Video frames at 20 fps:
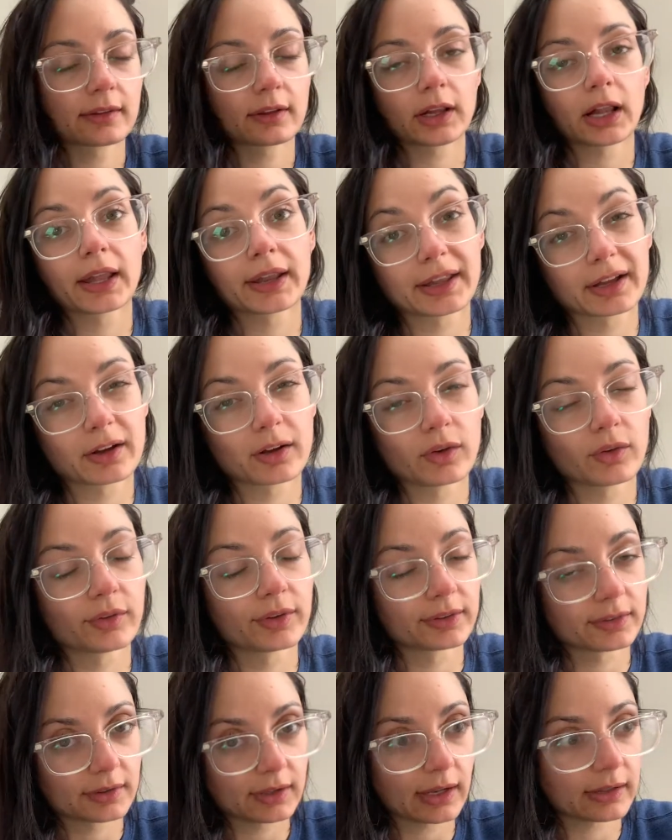Claudette
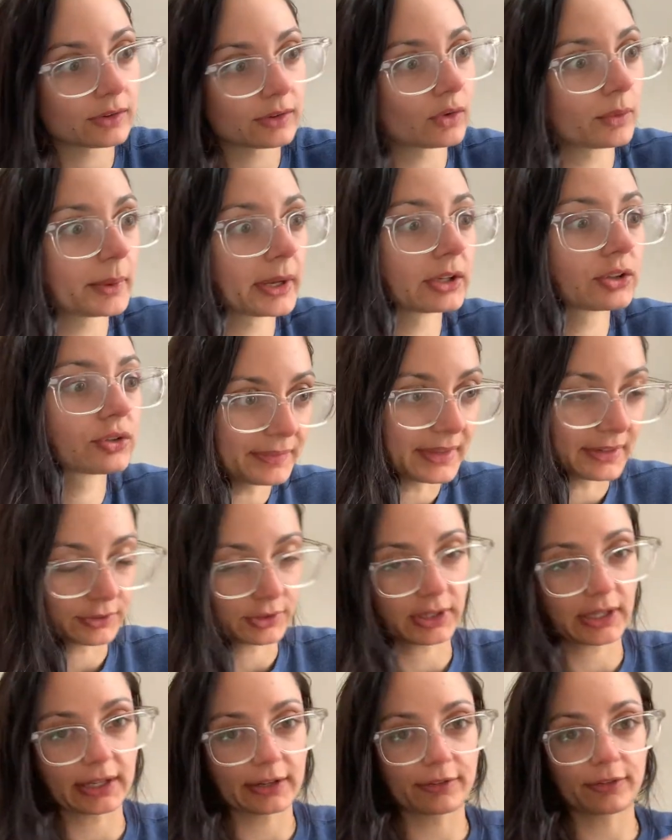Colvin's not so much. There's a
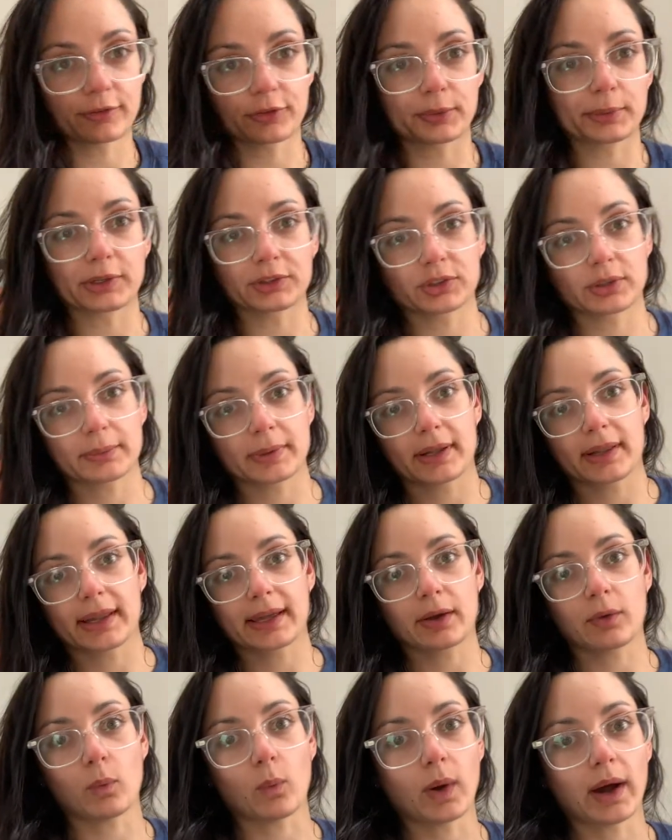lot of information about
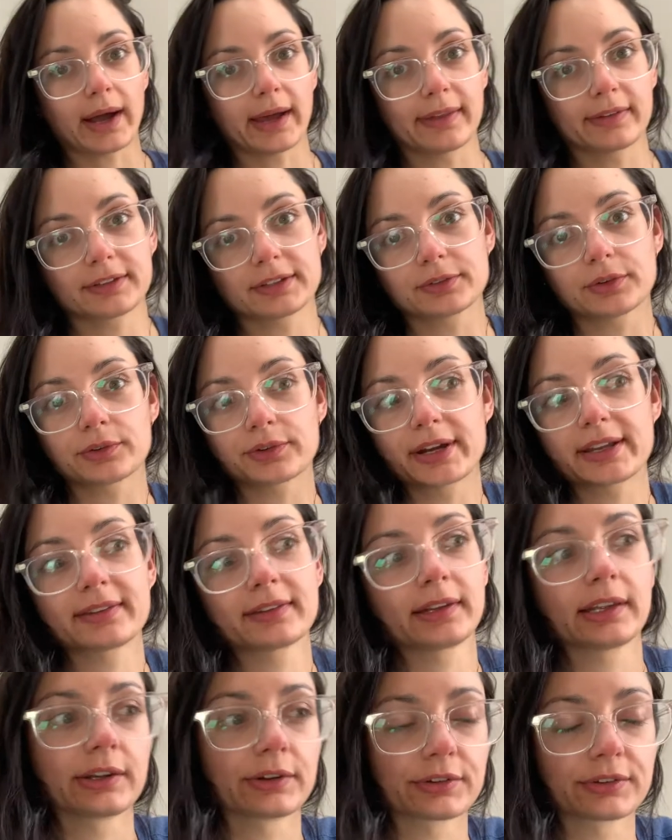like why civil rights
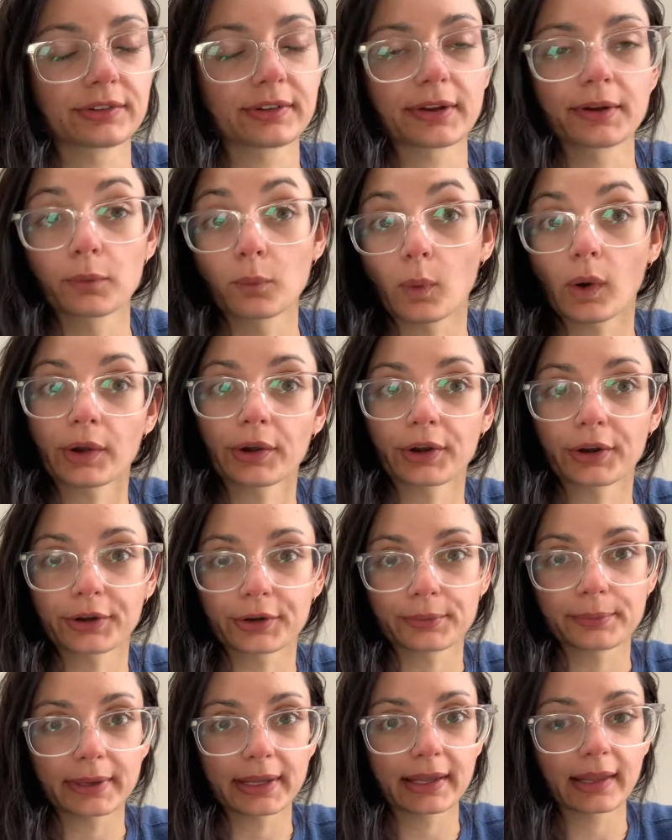leaders didn't want her
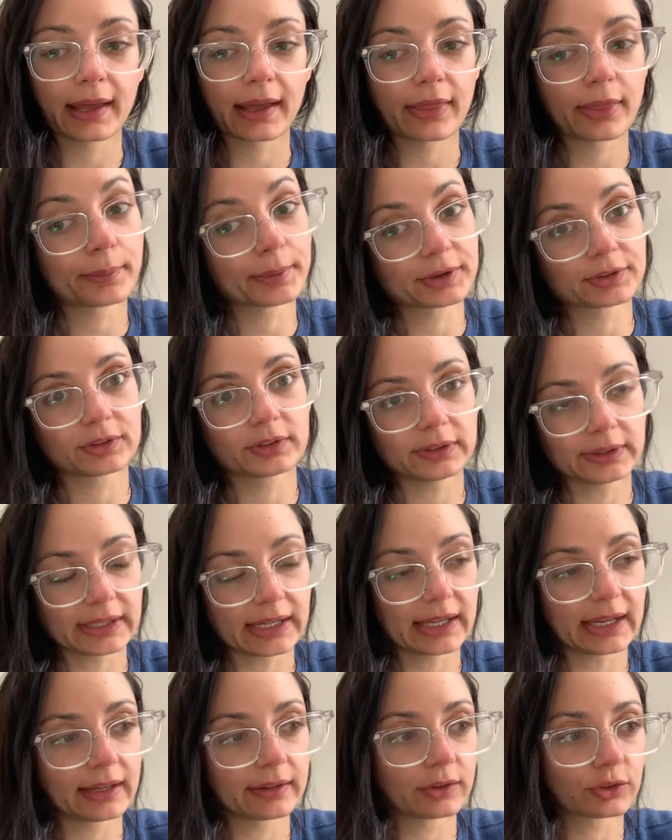to be like the person
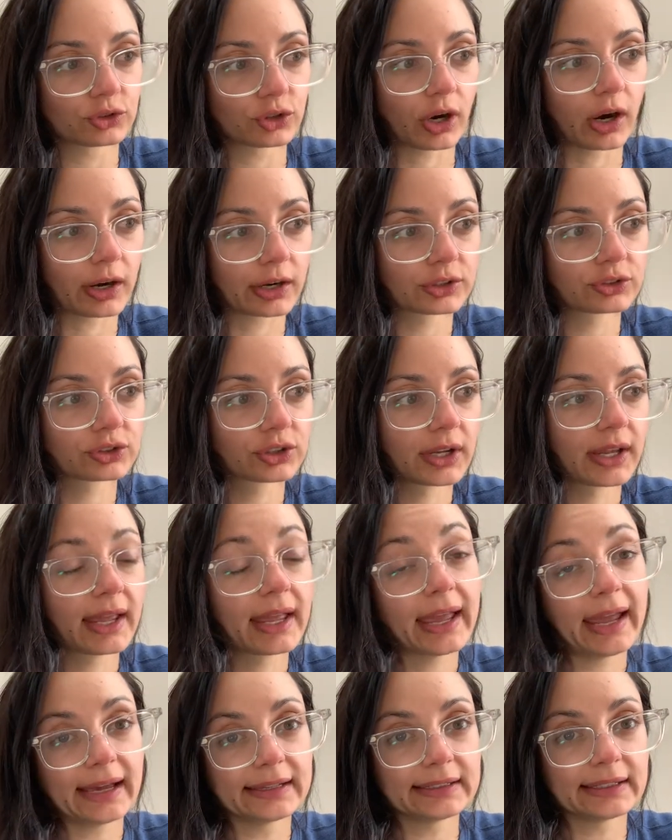leading the charge
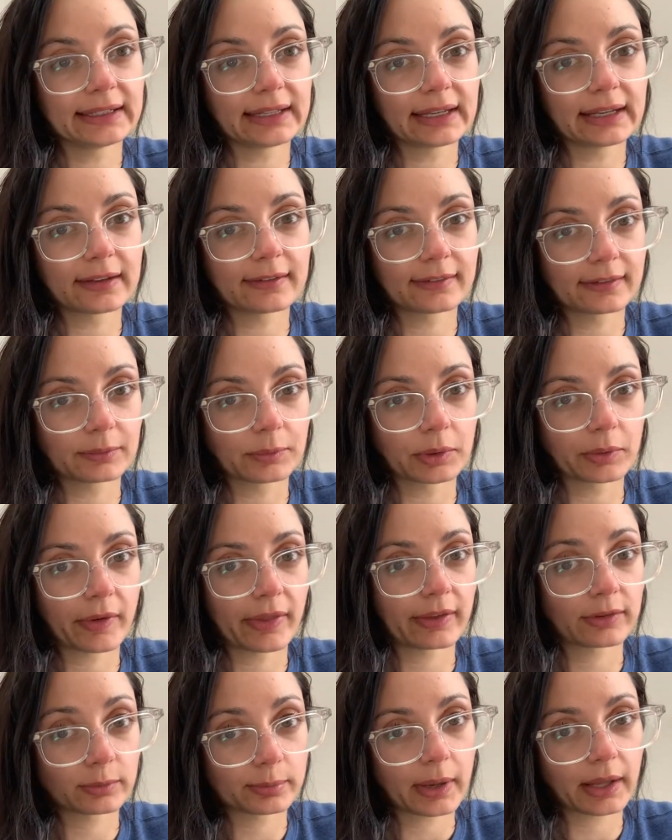and they needed someone with
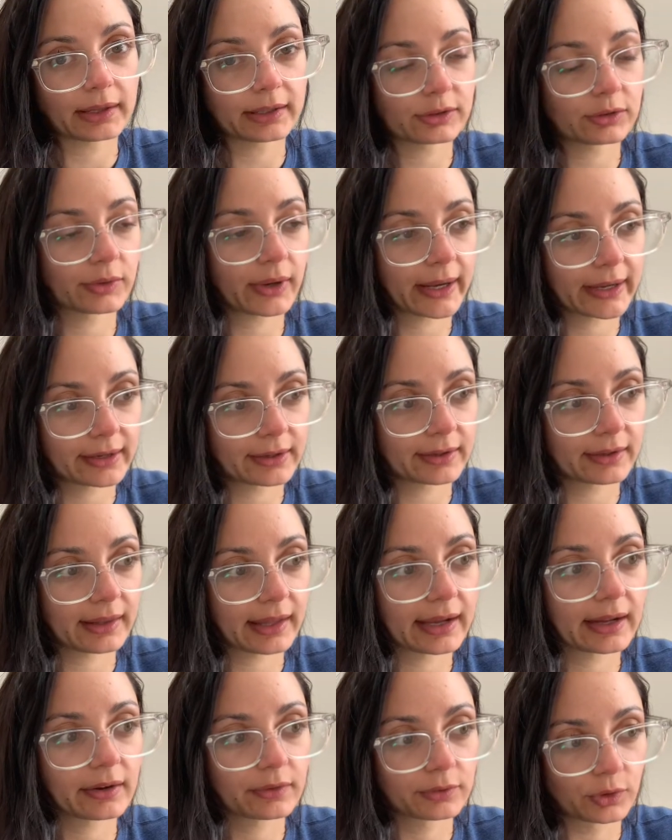a spotless record
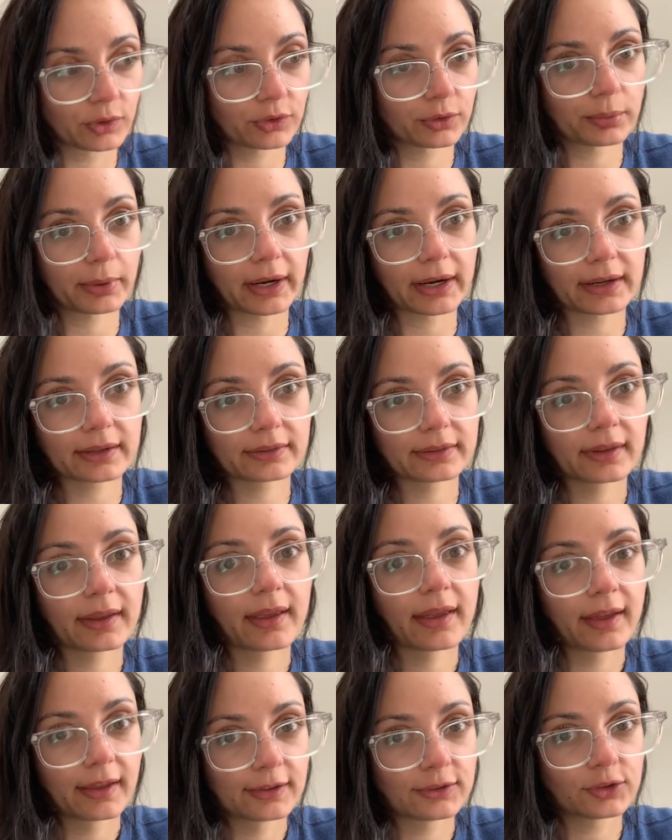like Rosa Parks
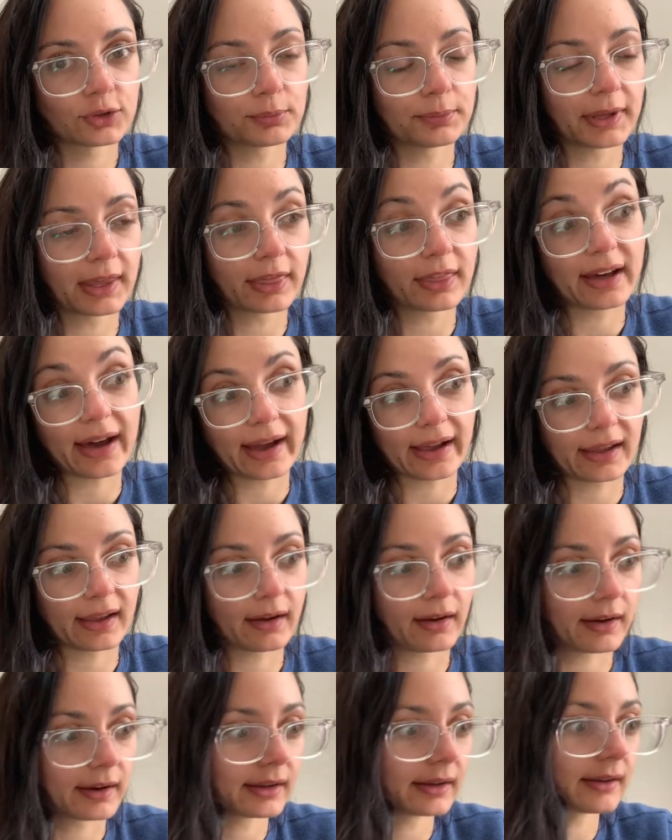to be the
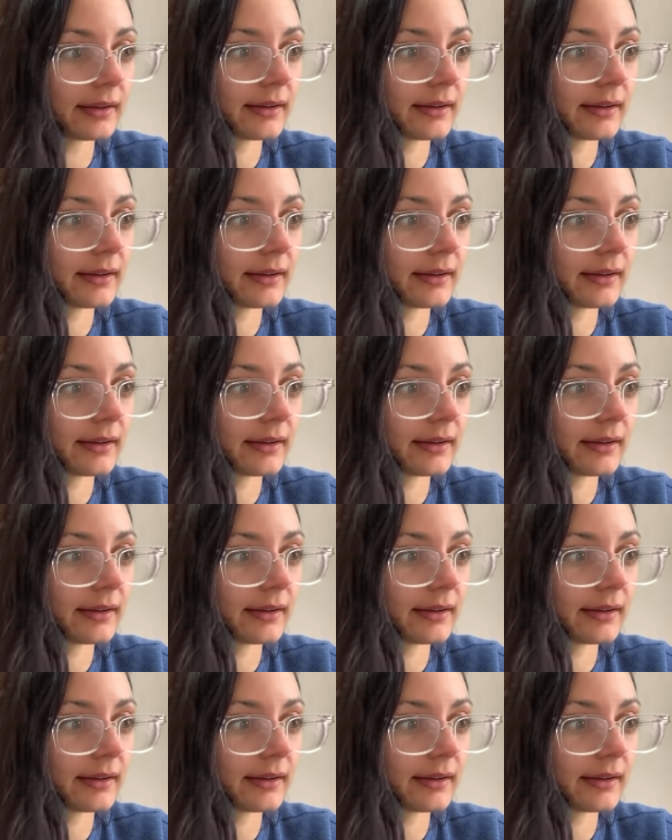icon.